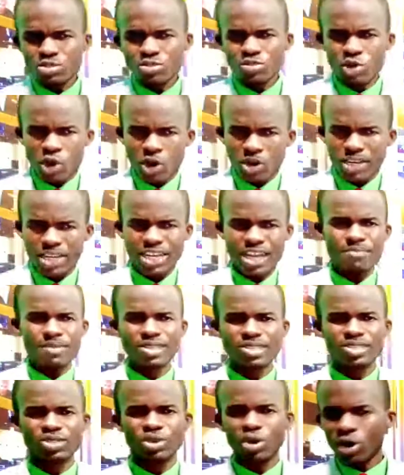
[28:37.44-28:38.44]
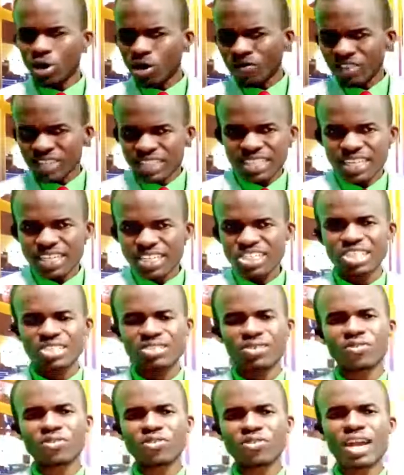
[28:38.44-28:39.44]
you call the numbers or visit any church
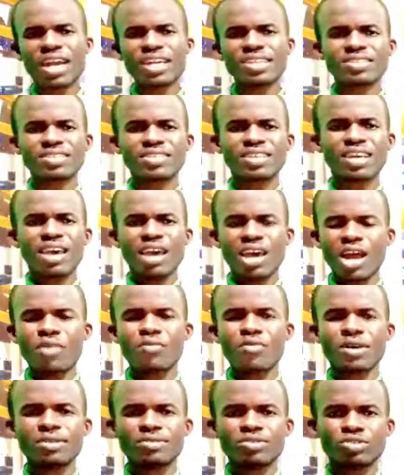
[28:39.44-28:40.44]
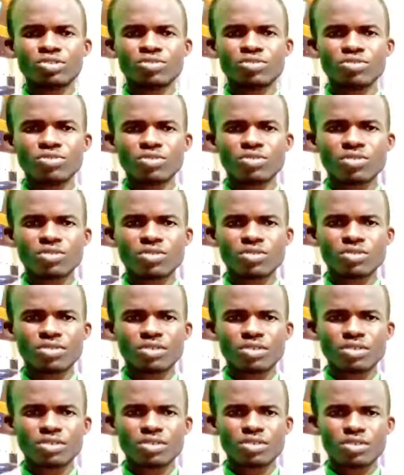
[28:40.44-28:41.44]
of Christ around you
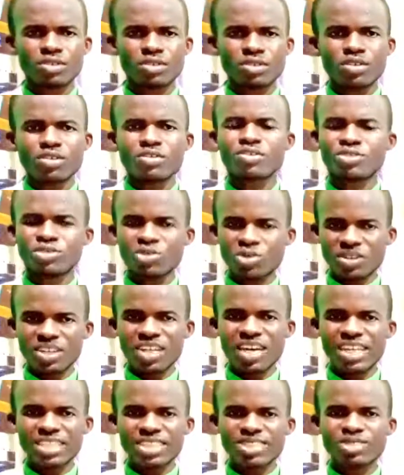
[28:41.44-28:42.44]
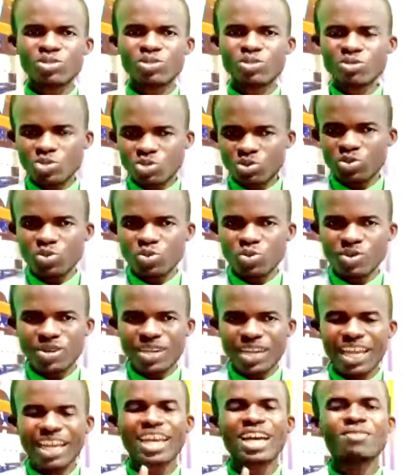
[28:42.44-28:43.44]
so that you too
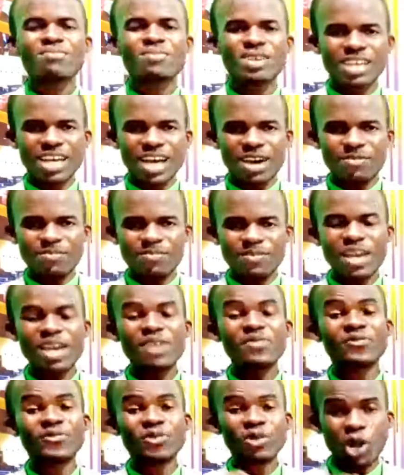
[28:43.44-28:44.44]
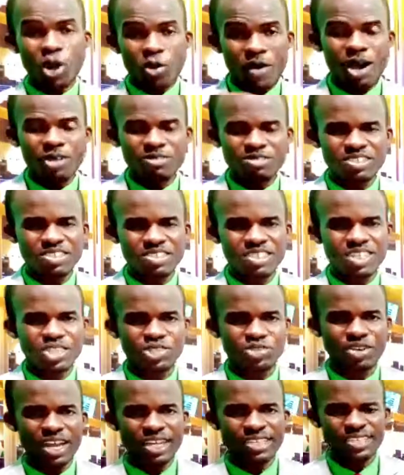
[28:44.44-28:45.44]
can become a follower of Jesus
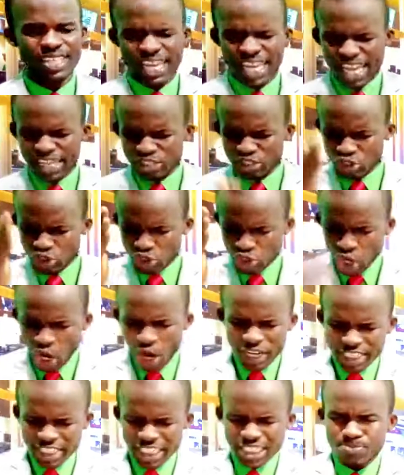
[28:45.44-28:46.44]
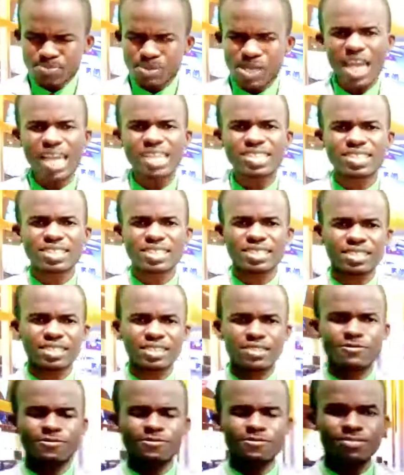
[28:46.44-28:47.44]
Christ and enjoy these
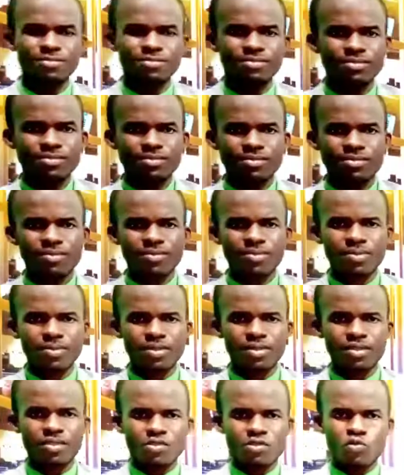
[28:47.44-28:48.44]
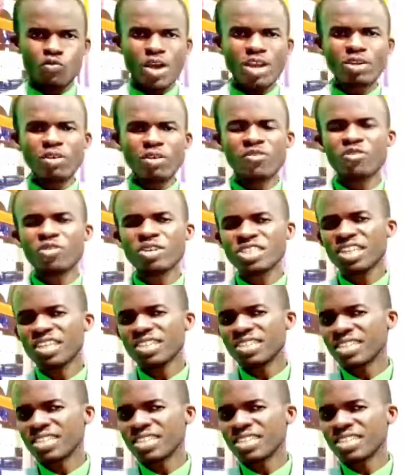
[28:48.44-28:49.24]
blessings? One of which is